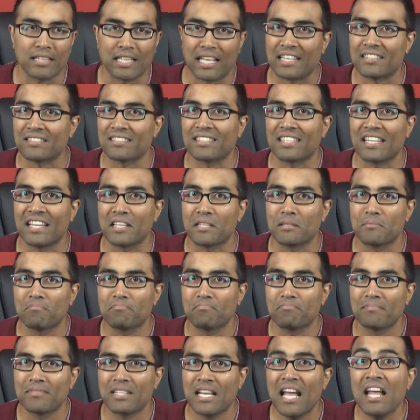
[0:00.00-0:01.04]
That's it.
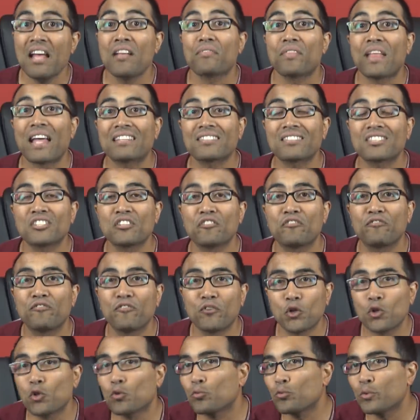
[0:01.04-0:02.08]
That's the
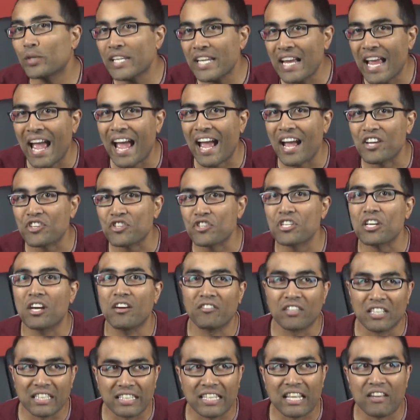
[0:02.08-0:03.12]
full rehash
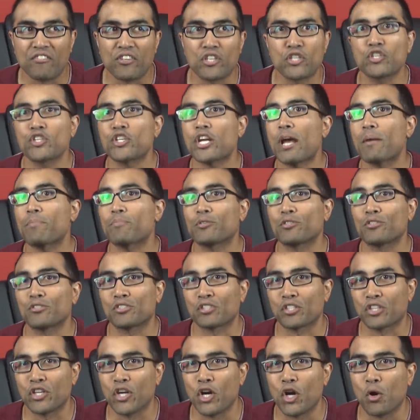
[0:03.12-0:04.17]
of 11 chapters
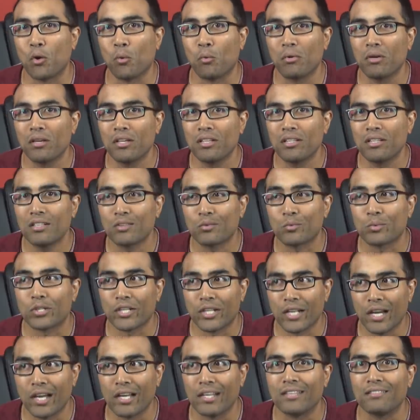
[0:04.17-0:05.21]
ago. We're
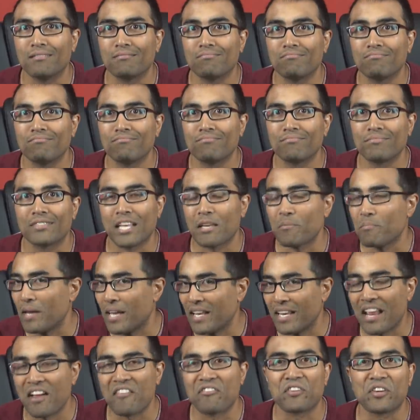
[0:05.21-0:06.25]
done. They
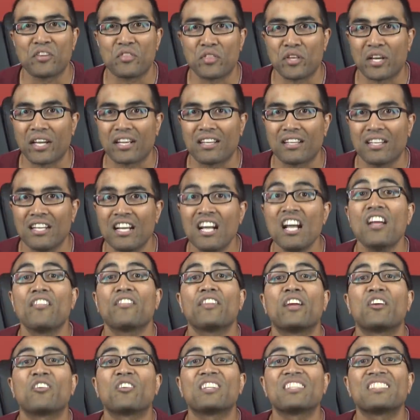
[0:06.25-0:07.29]
made everything.
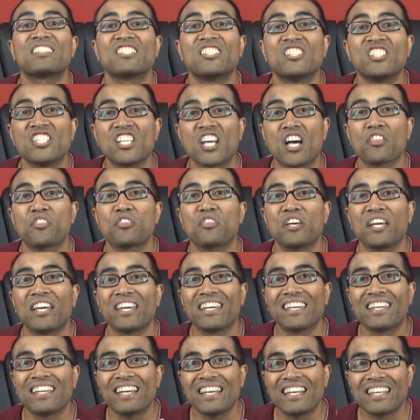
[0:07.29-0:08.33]
There is
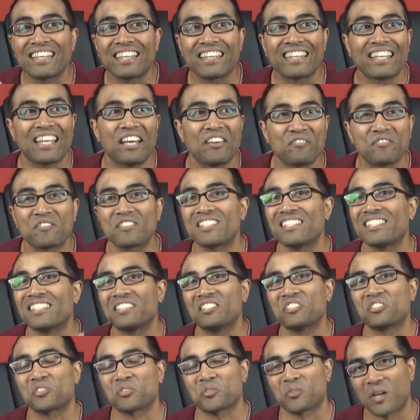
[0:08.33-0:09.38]
nothing left to
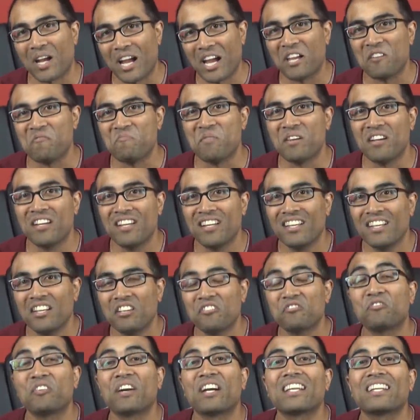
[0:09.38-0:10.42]
describe.
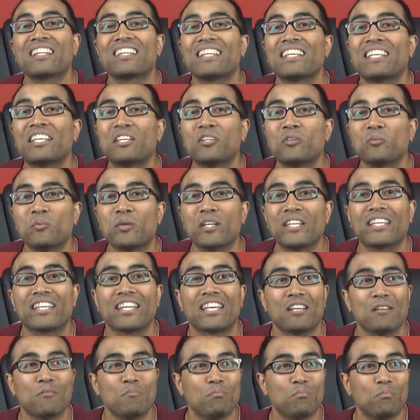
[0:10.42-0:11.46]
Finally, we
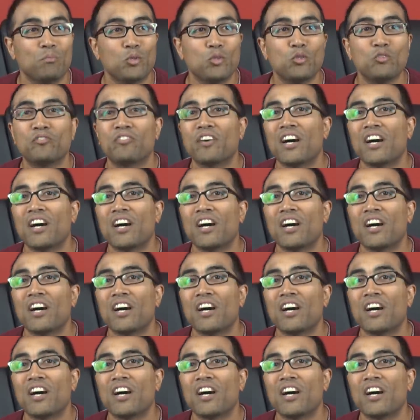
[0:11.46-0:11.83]
can move